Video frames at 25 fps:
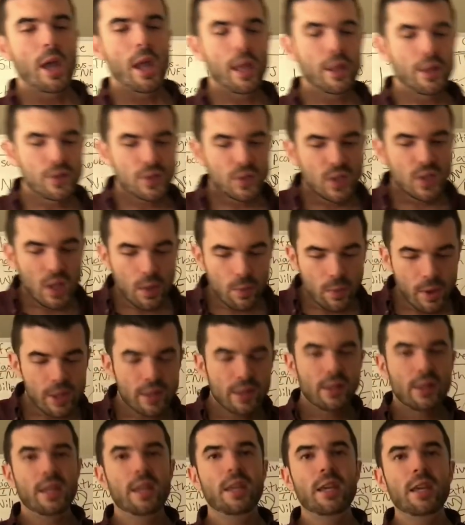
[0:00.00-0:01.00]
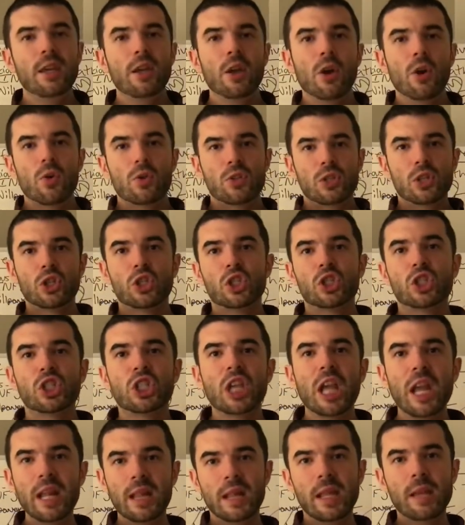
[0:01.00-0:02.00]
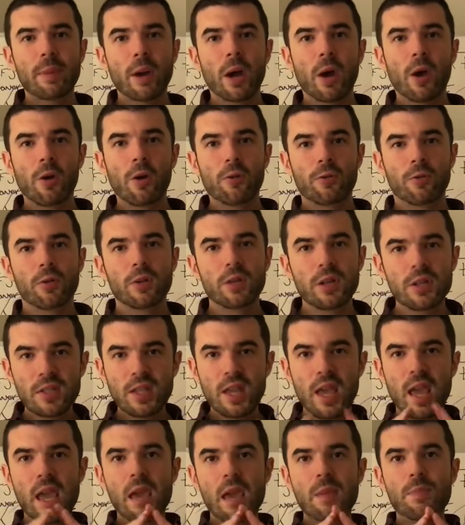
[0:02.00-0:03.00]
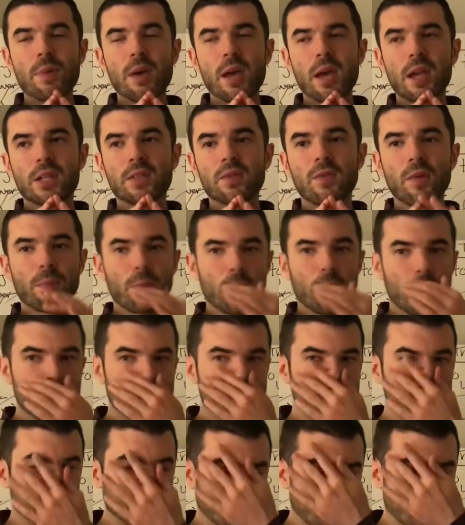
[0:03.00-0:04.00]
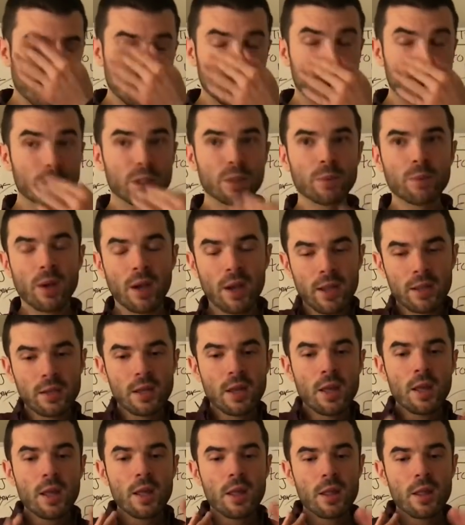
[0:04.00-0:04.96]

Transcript: In the same way that the ego is insanely powerful, it is the apex of a person's conscious mind.